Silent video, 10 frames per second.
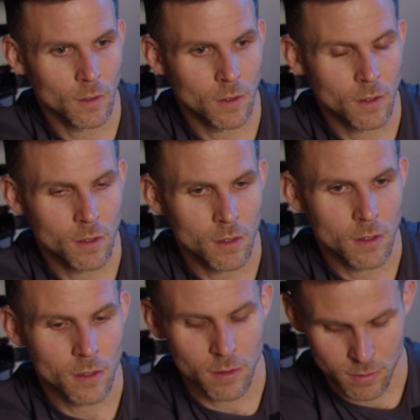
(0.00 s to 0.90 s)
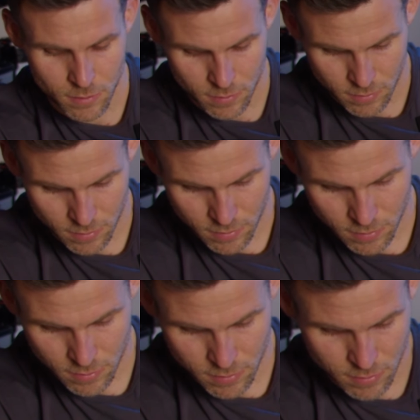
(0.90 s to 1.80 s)

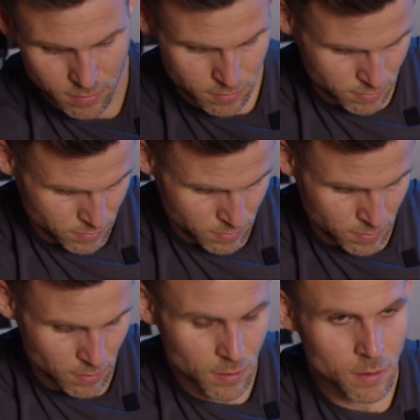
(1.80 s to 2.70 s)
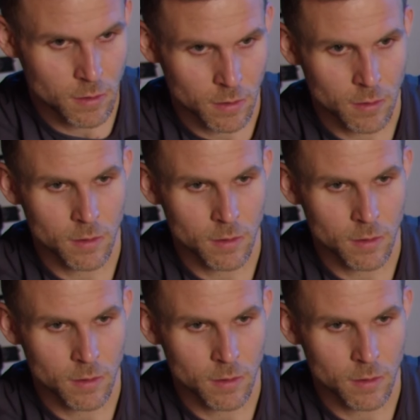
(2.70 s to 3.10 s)
No words are spoken by the person on screen.